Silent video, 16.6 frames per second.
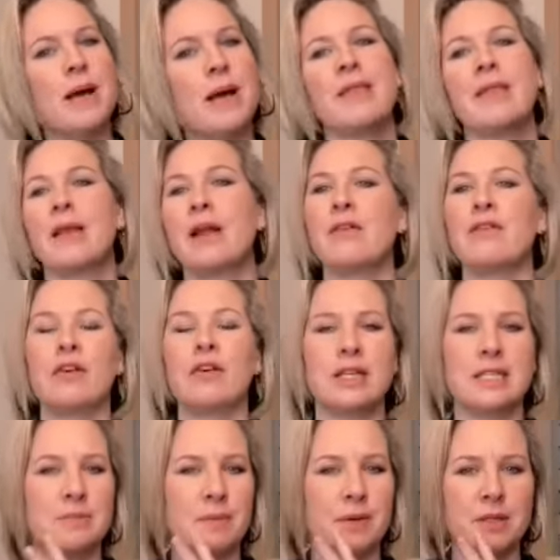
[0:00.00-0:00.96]
And then I've got
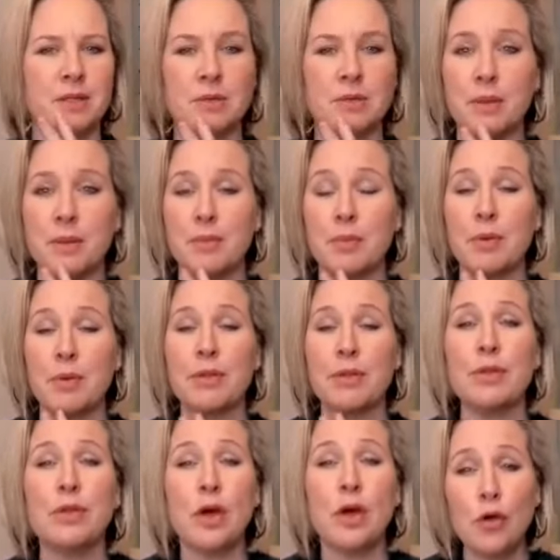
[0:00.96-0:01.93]
experience with people with
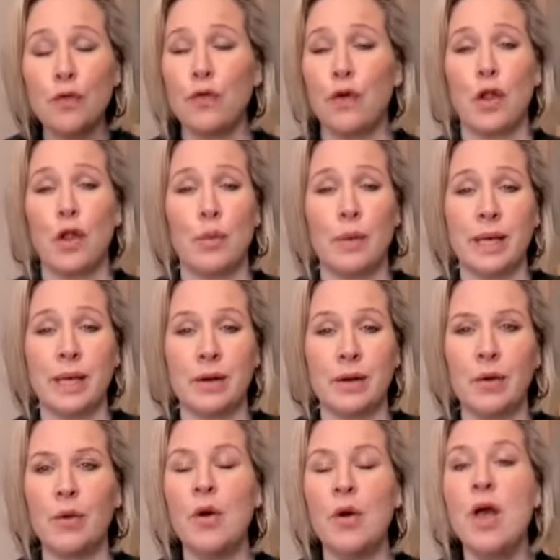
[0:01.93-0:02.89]
no following at
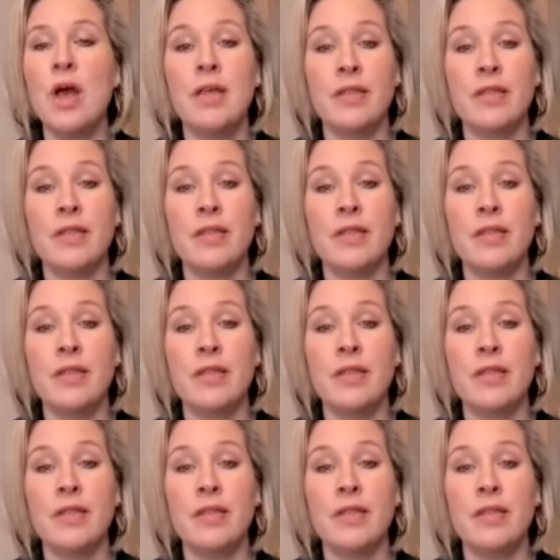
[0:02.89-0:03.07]
all